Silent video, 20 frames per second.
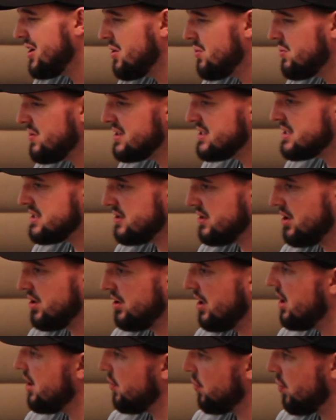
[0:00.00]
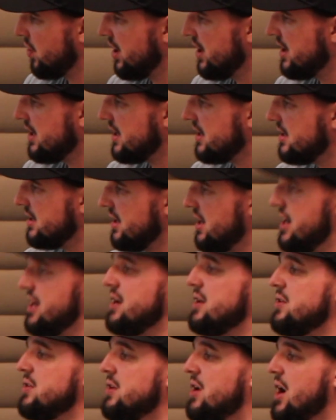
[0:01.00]
was a lot of work and a
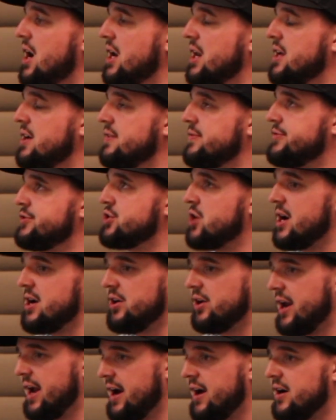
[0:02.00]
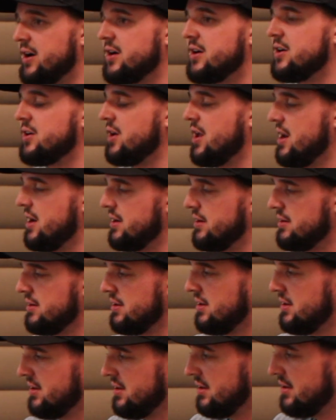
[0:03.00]
lot of trial and error, and
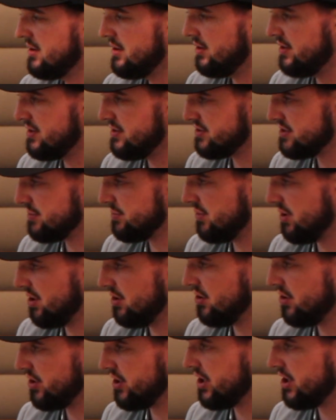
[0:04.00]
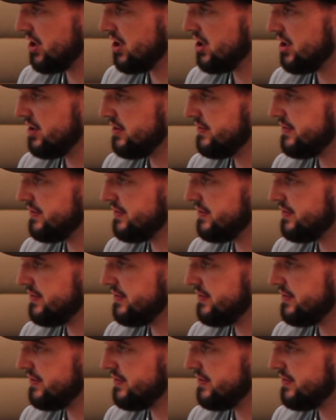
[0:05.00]
there's a learning curve,